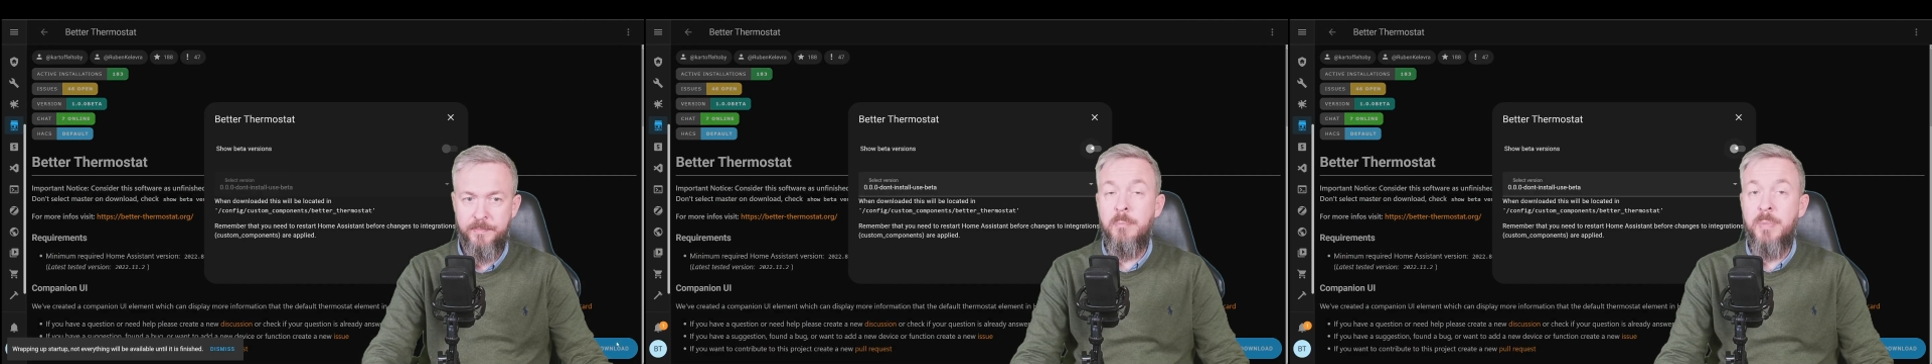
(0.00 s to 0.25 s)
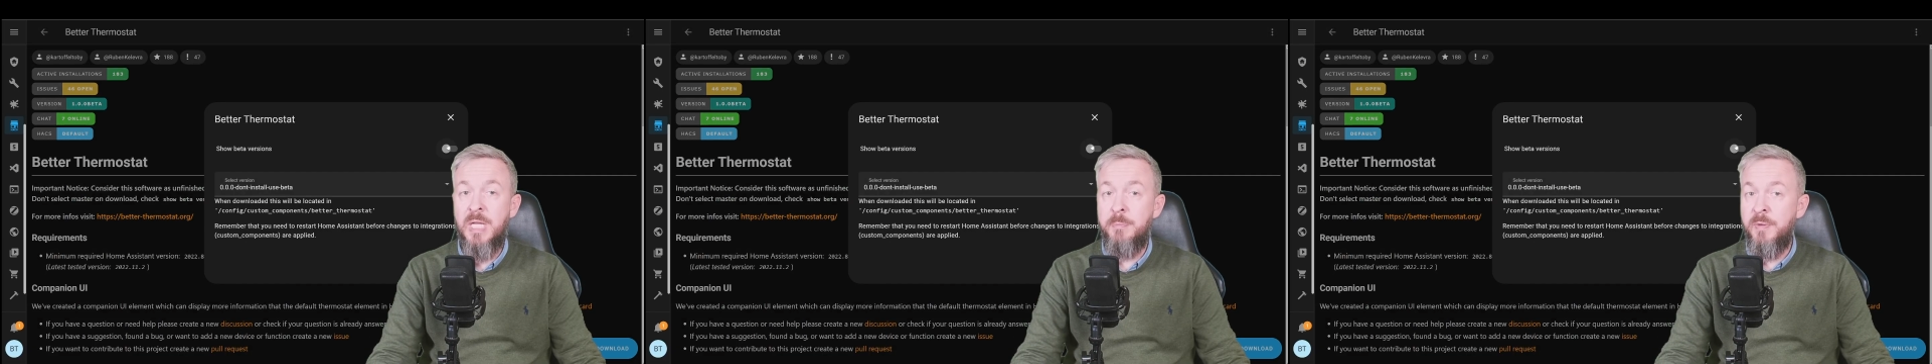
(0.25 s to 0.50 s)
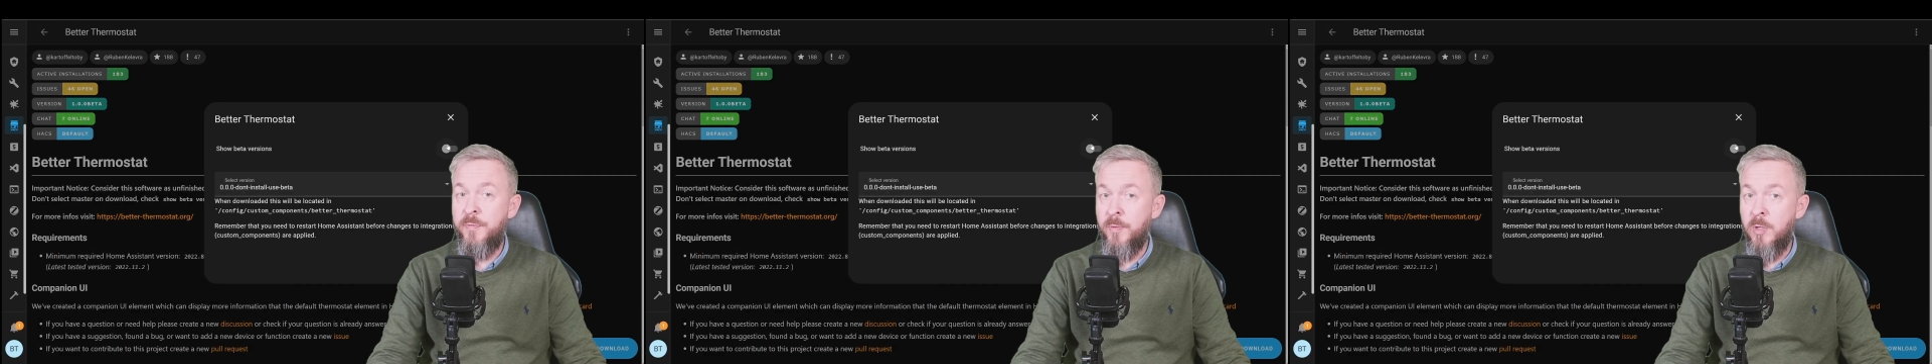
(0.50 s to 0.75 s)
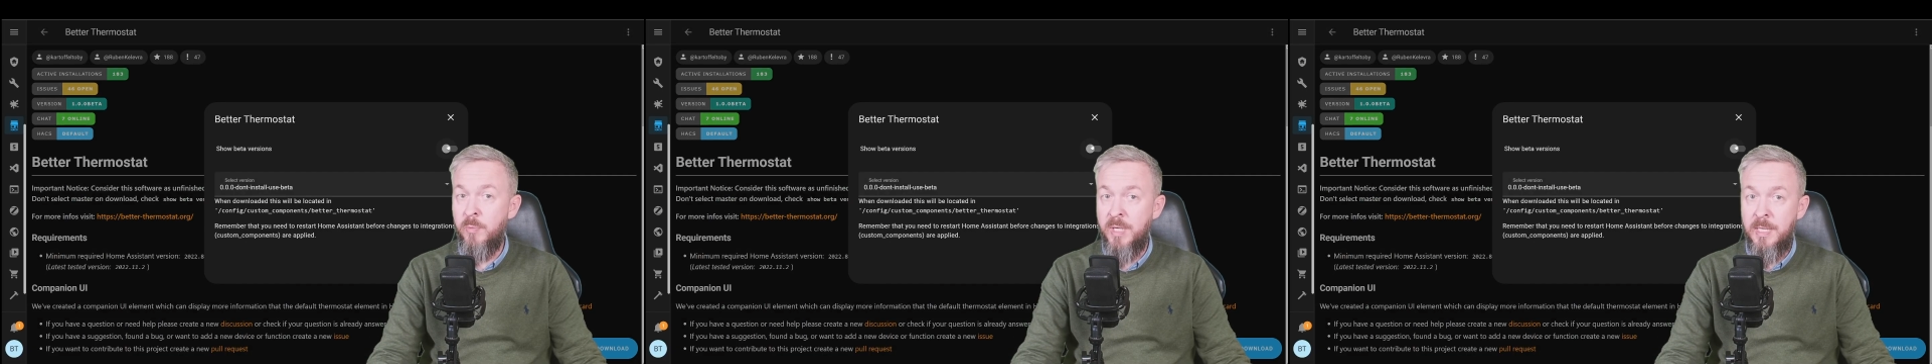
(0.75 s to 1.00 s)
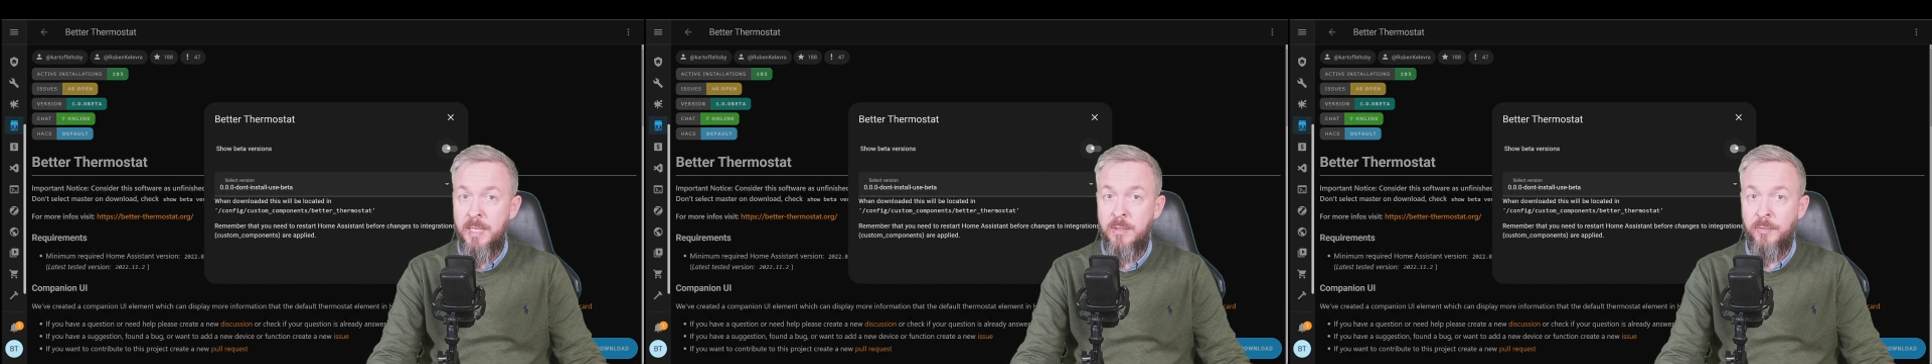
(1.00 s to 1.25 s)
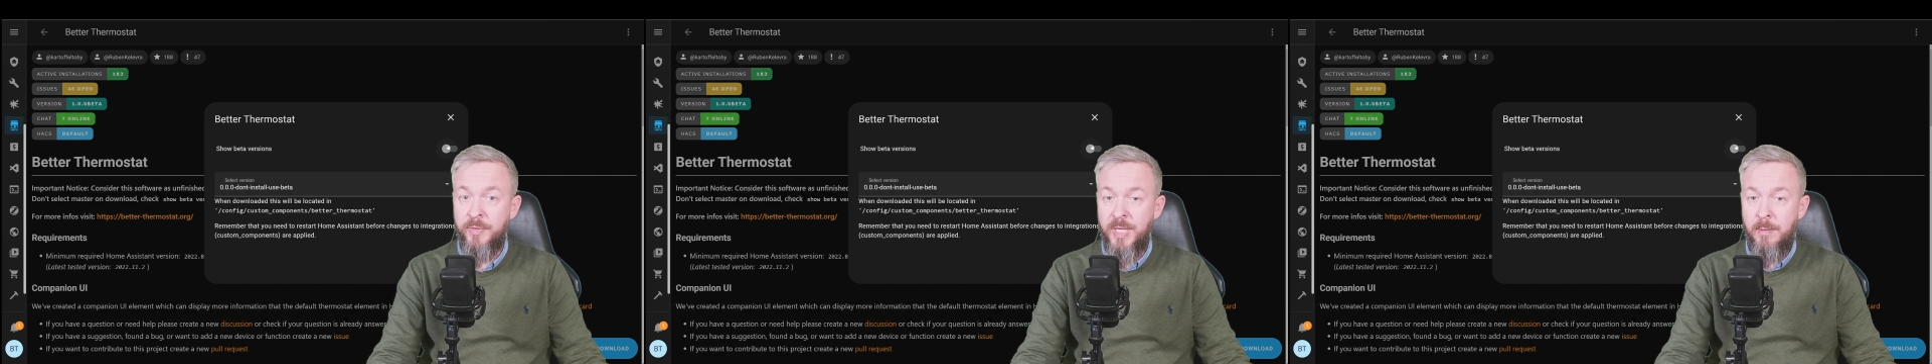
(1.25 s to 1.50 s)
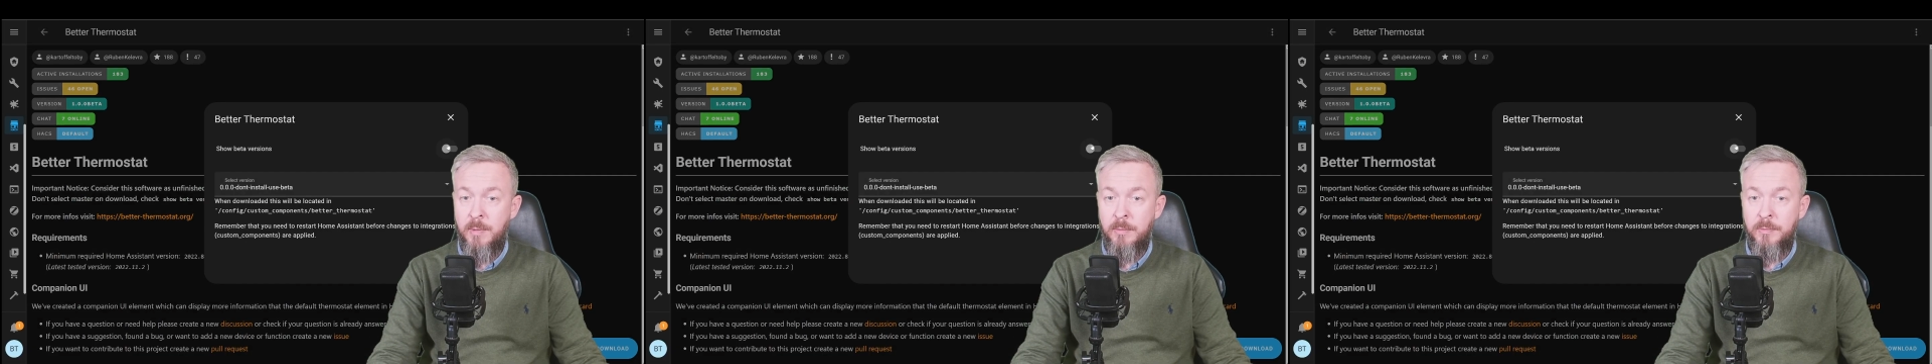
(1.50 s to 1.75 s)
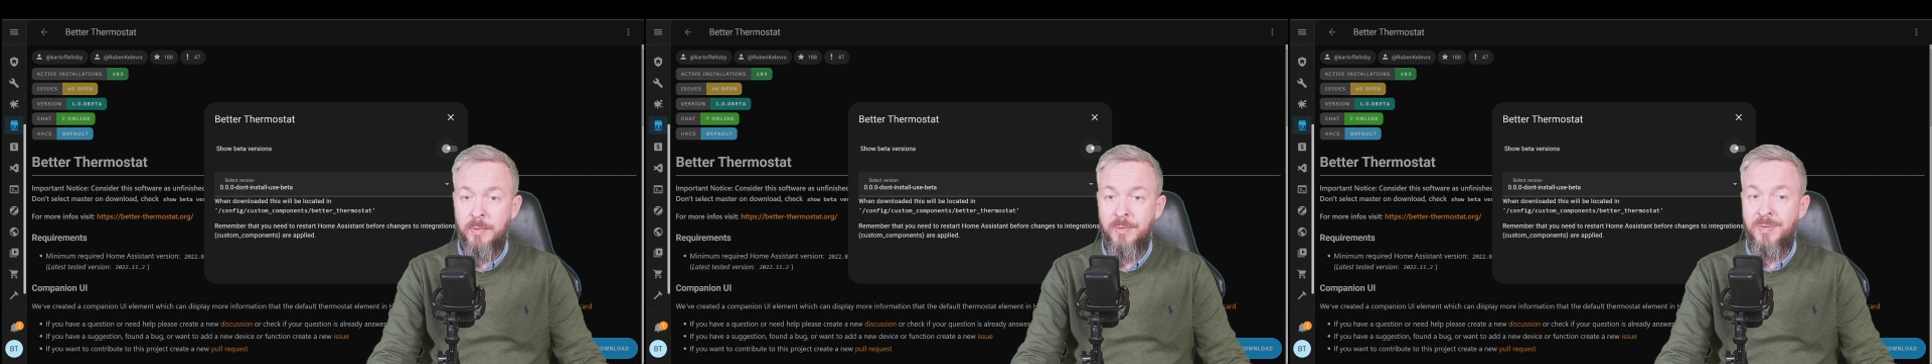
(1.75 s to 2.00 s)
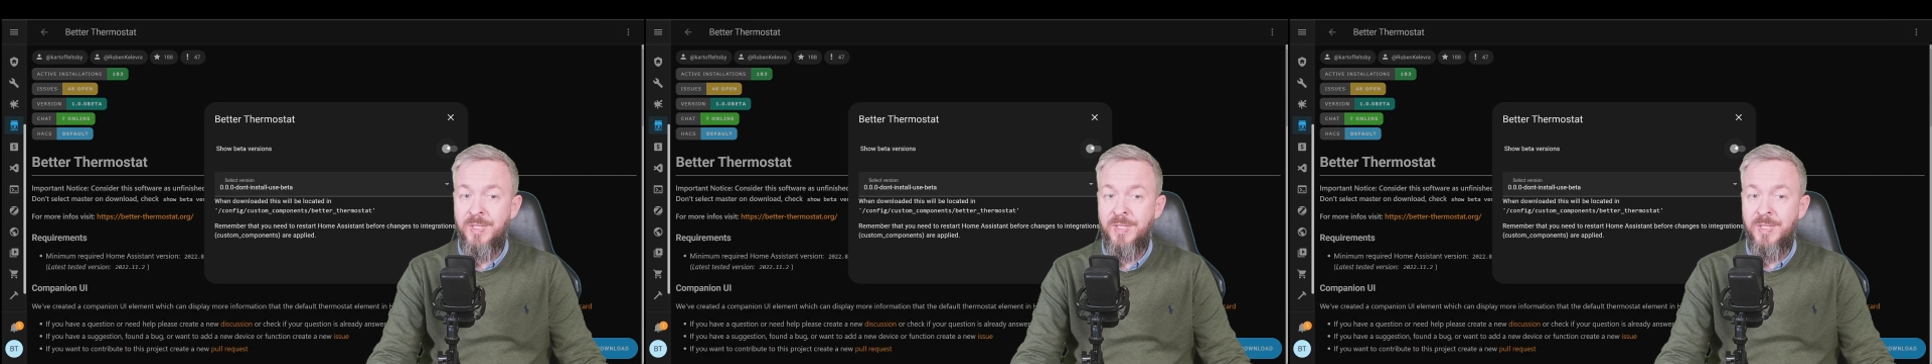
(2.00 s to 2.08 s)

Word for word: But before we click on Download,